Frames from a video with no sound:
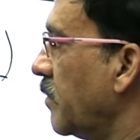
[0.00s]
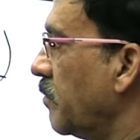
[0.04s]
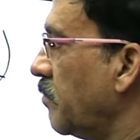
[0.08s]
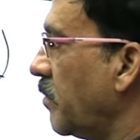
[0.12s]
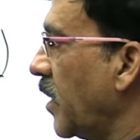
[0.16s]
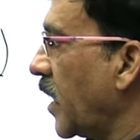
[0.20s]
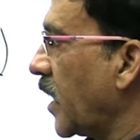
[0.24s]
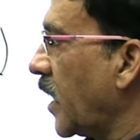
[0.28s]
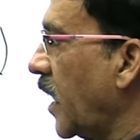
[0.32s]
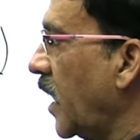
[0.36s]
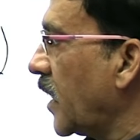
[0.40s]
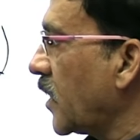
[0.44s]

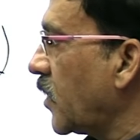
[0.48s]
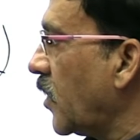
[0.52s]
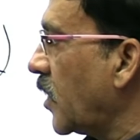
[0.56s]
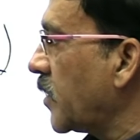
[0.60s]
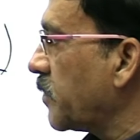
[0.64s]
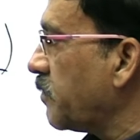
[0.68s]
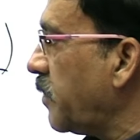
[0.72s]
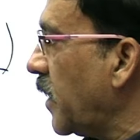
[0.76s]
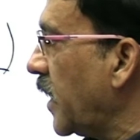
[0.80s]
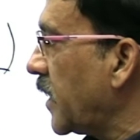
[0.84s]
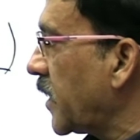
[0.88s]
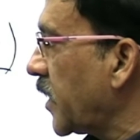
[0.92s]
Bengal
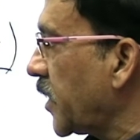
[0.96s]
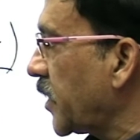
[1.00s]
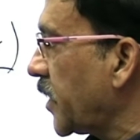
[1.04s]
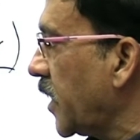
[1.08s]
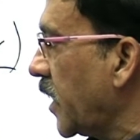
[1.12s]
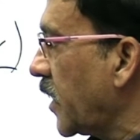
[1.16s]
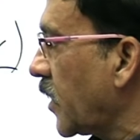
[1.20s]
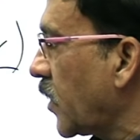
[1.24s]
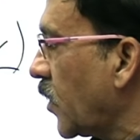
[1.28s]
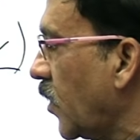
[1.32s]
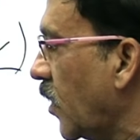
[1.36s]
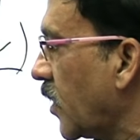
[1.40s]
got
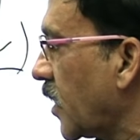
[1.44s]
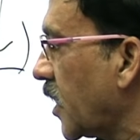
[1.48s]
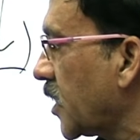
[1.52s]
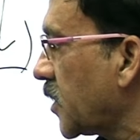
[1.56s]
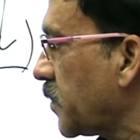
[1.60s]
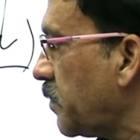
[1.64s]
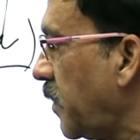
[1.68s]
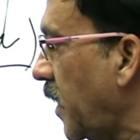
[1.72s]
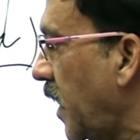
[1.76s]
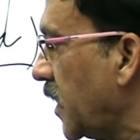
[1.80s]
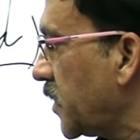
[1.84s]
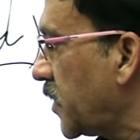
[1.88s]
partition,
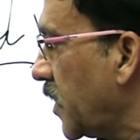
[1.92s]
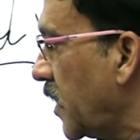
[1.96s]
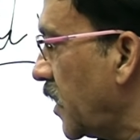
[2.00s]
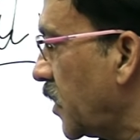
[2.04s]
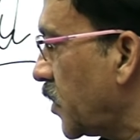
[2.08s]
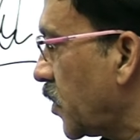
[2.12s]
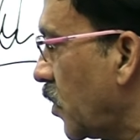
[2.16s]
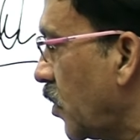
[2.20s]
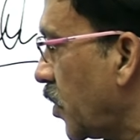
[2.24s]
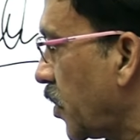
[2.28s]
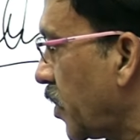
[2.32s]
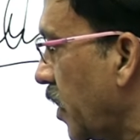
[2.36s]
Congress passed a
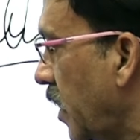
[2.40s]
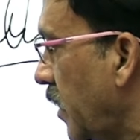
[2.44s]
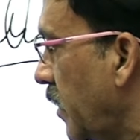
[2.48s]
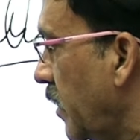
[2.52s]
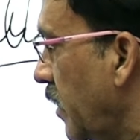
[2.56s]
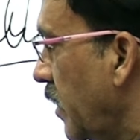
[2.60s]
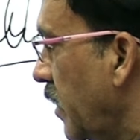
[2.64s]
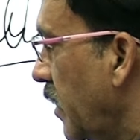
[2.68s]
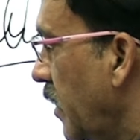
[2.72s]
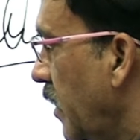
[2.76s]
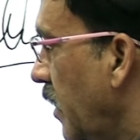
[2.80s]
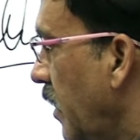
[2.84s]

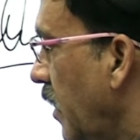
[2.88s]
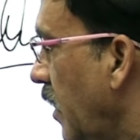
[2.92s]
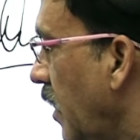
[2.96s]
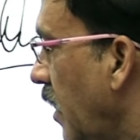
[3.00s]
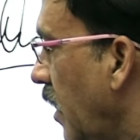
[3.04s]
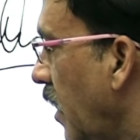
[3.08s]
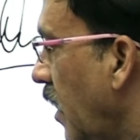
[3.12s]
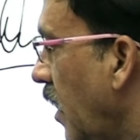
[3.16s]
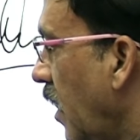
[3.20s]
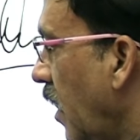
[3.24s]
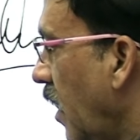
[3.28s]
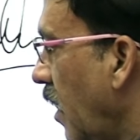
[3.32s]
resolution
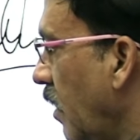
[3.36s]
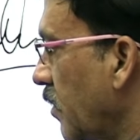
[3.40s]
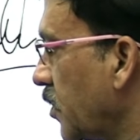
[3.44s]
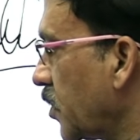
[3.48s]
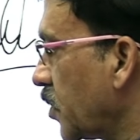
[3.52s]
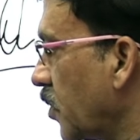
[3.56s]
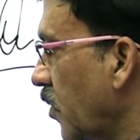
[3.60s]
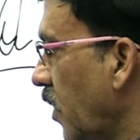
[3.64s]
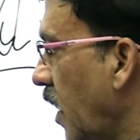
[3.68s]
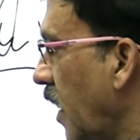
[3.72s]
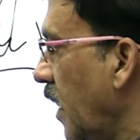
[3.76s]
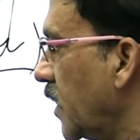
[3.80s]
of
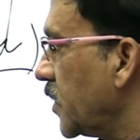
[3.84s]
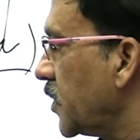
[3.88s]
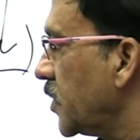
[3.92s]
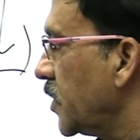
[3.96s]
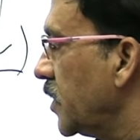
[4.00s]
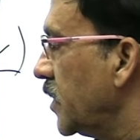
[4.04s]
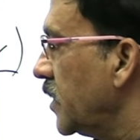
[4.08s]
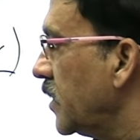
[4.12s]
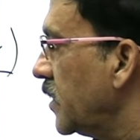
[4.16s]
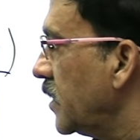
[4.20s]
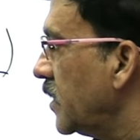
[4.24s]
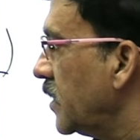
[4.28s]
Swaraj,